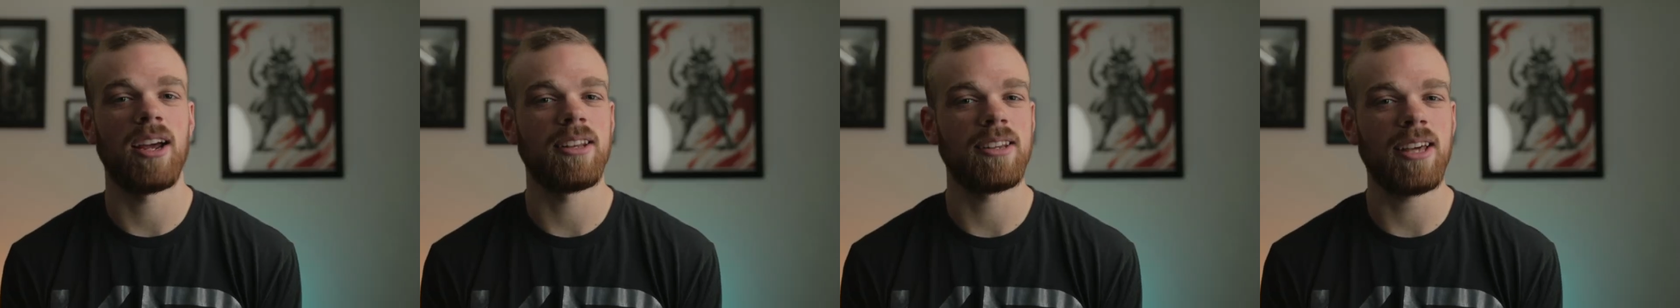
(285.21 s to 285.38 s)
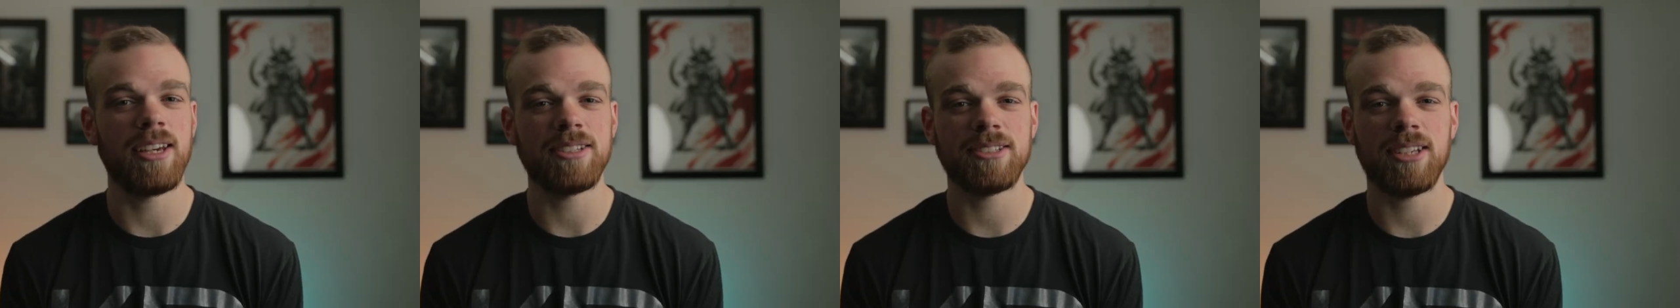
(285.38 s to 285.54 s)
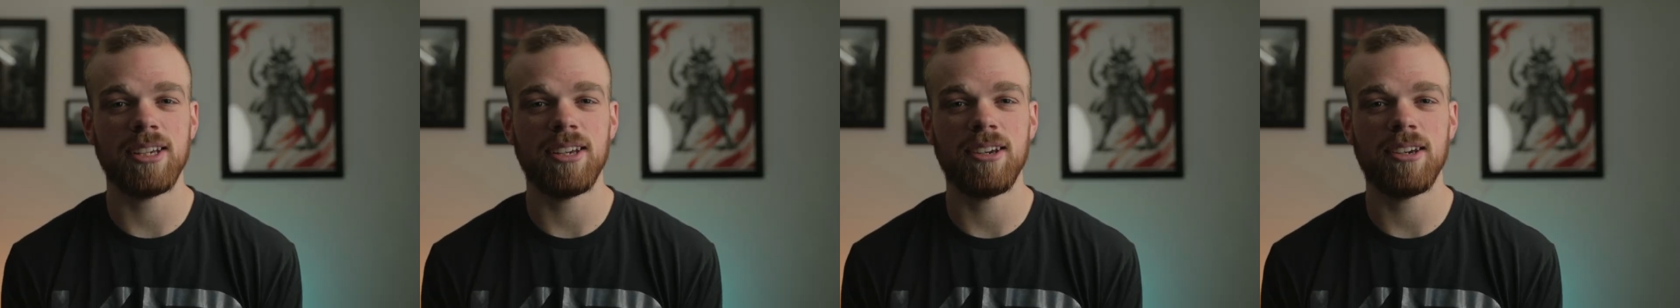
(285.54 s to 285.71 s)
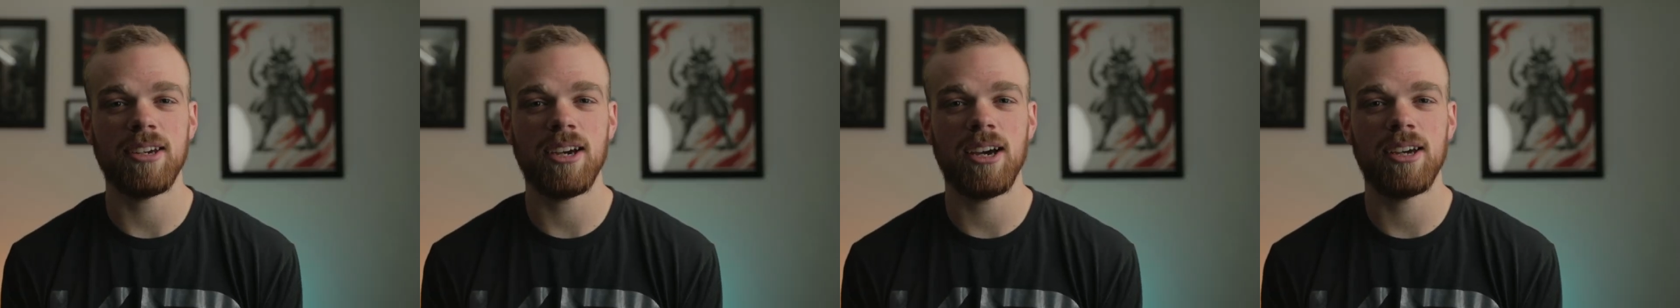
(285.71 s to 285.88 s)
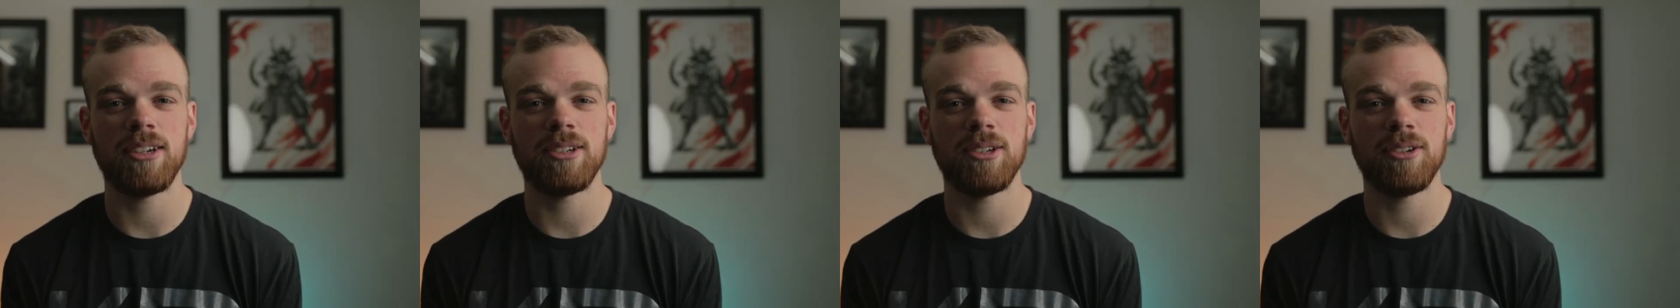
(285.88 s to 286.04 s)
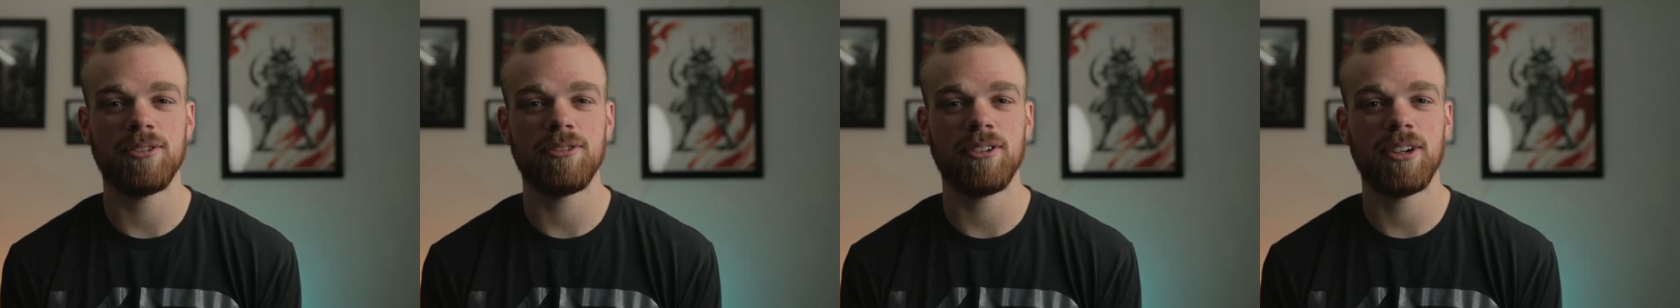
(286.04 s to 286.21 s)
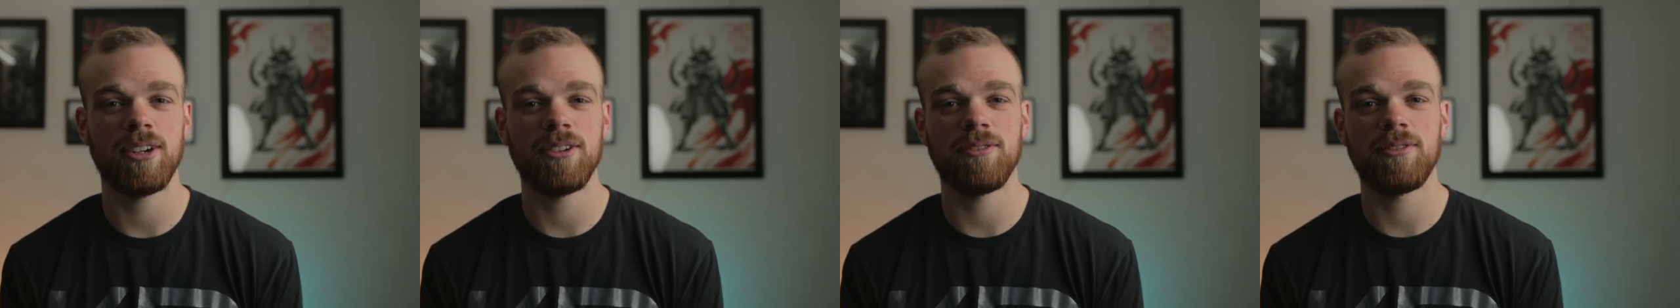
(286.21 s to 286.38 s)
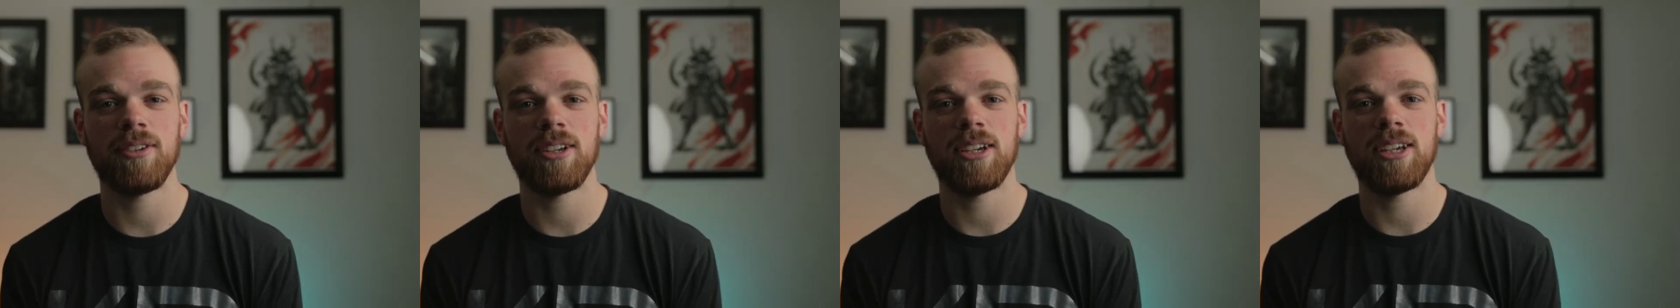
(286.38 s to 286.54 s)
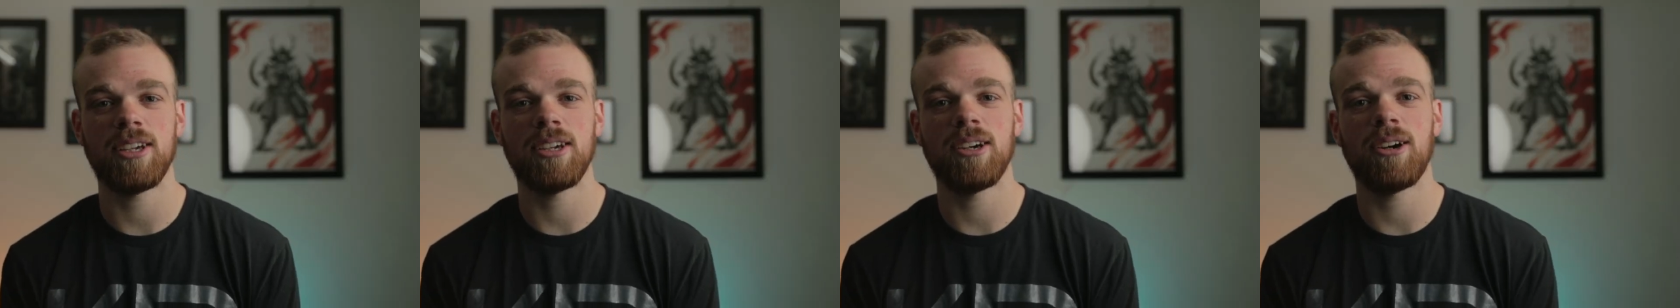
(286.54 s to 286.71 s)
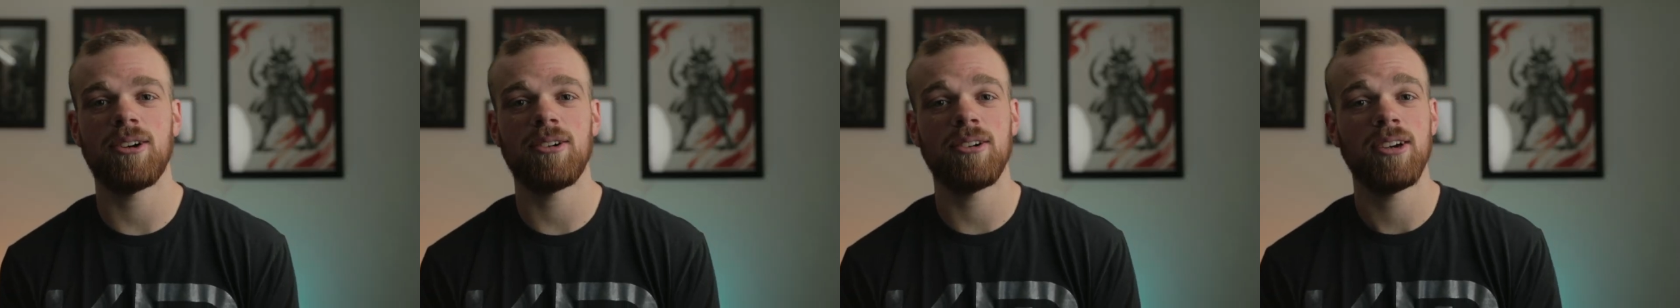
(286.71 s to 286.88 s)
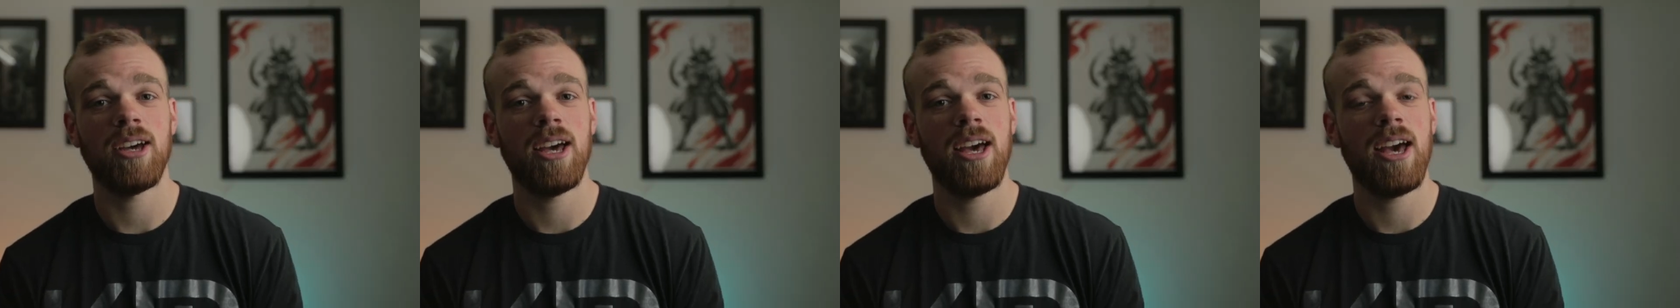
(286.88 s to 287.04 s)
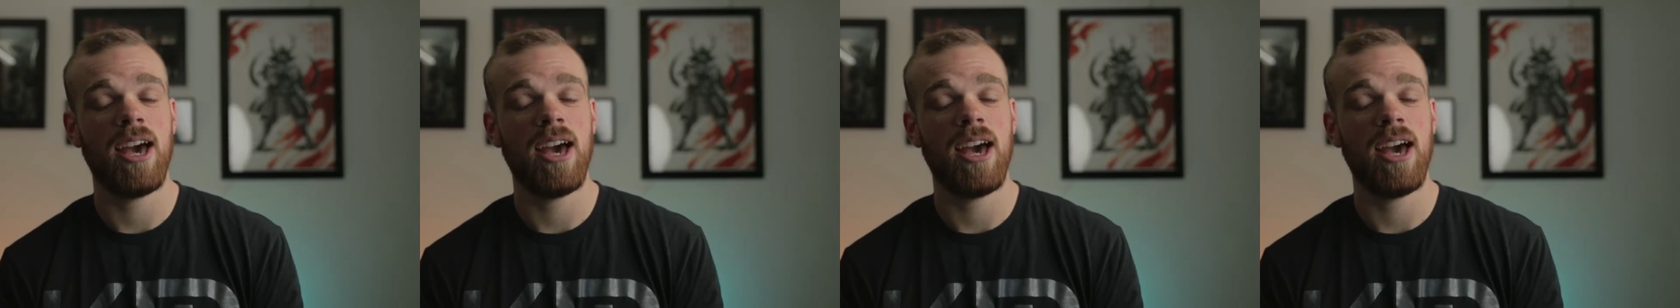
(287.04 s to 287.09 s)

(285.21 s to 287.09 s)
last thing you gotta do for your video,